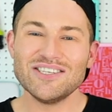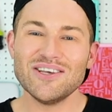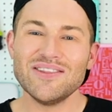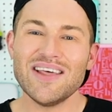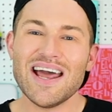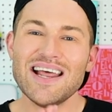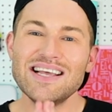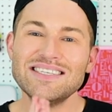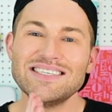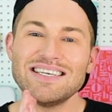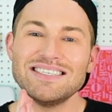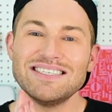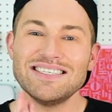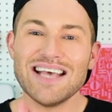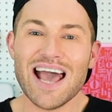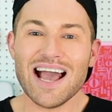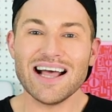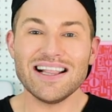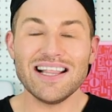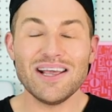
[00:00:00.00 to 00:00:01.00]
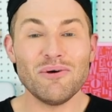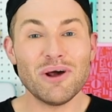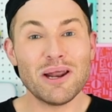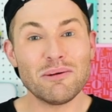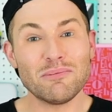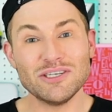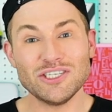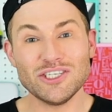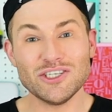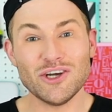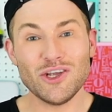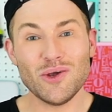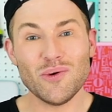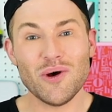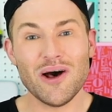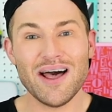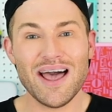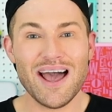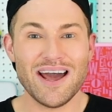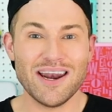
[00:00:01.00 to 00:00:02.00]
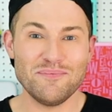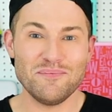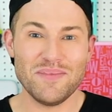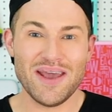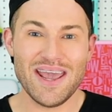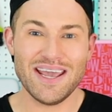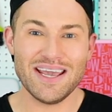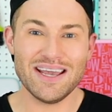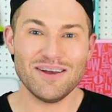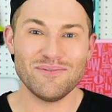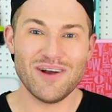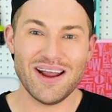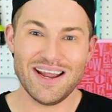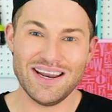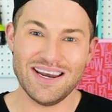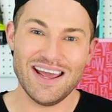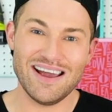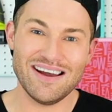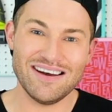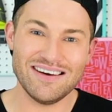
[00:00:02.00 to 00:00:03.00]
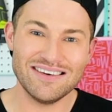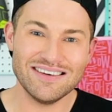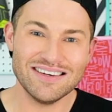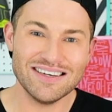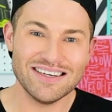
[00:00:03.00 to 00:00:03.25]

so that is exactly what I'm gonna show you all how to make right now.